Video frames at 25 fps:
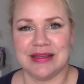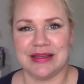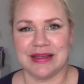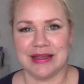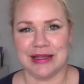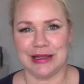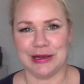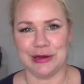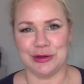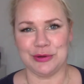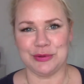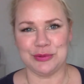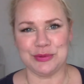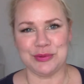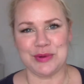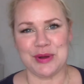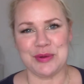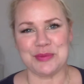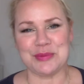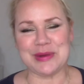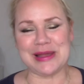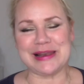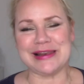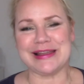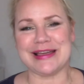Hello,
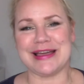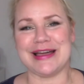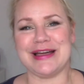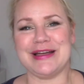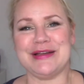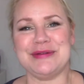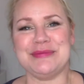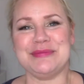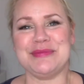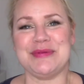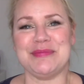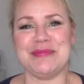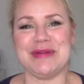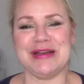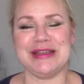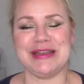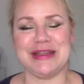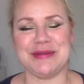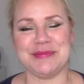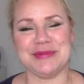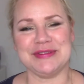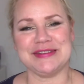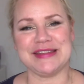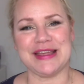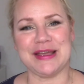welcome, my
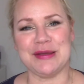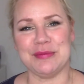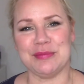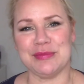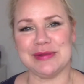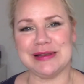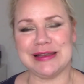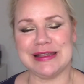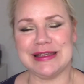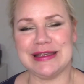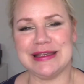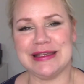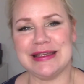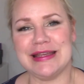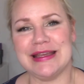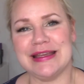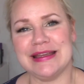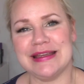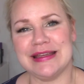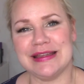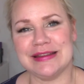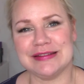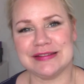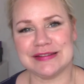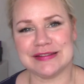name is Emily.
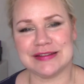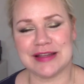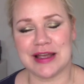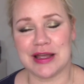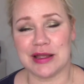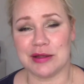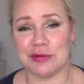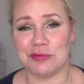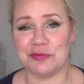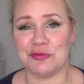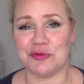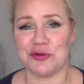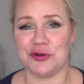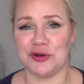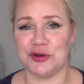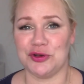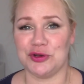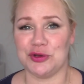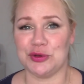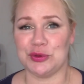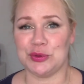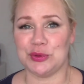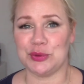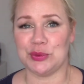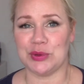It's time for a
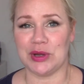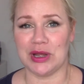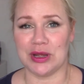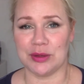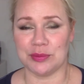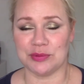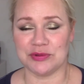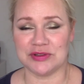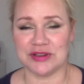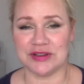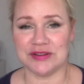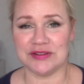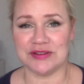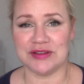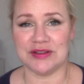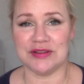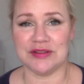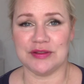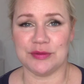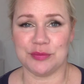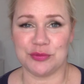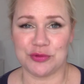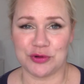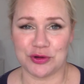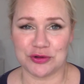new update in
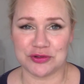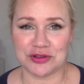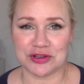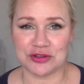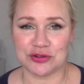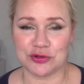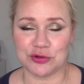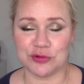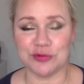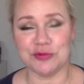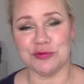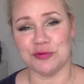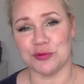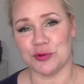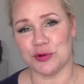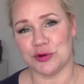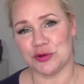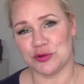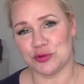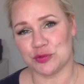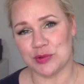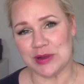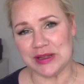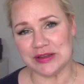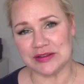the project
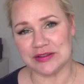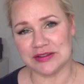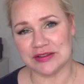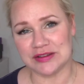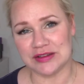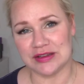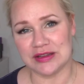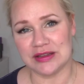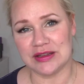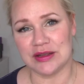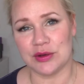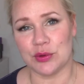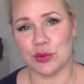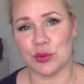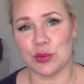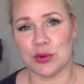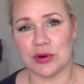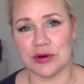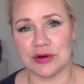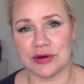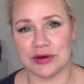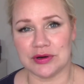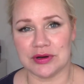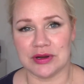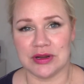2420
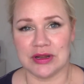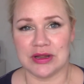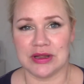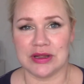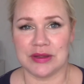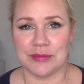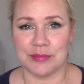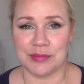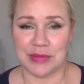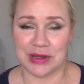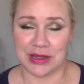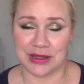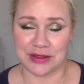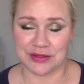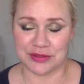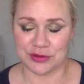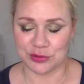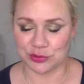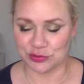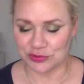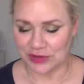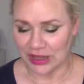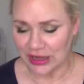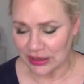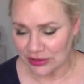or Pan
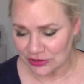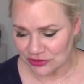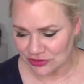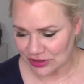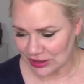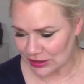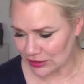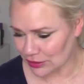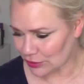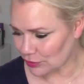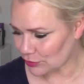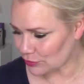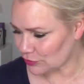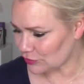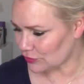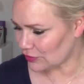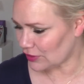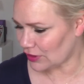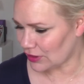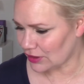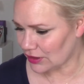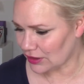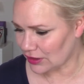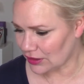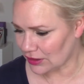Those Eyeshadows,
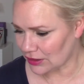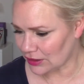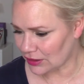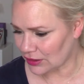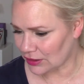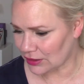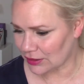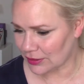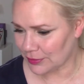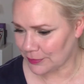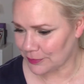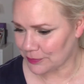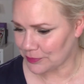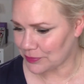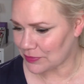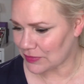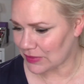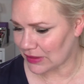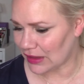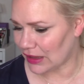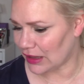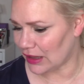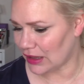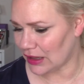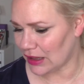and
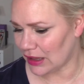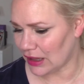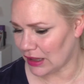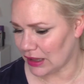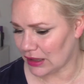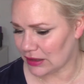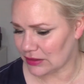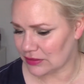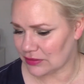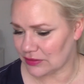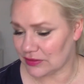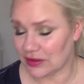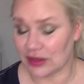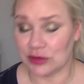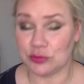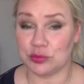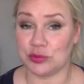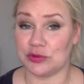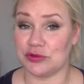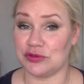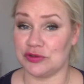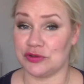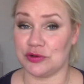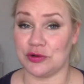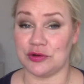that
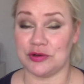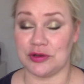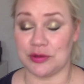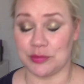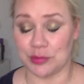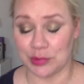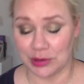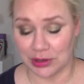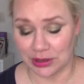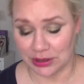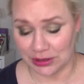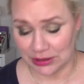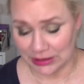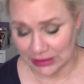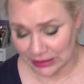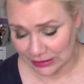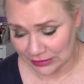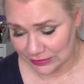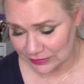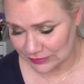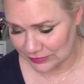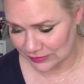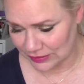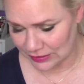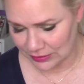was started by
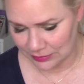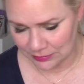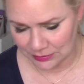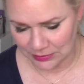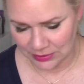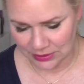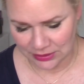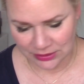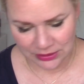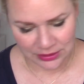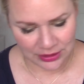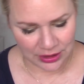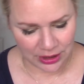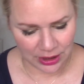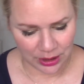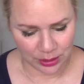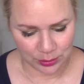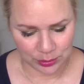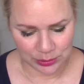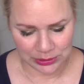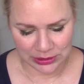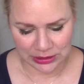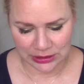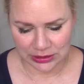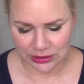Alexi. I
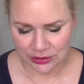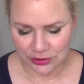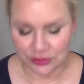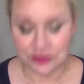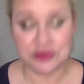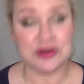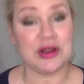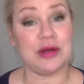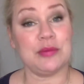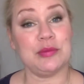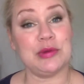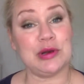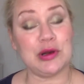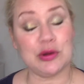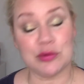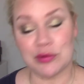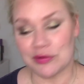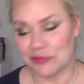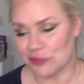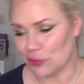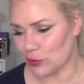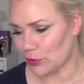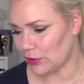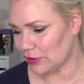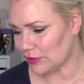will link her down below,
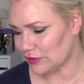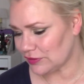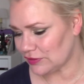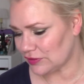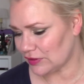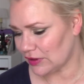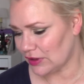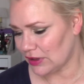of course.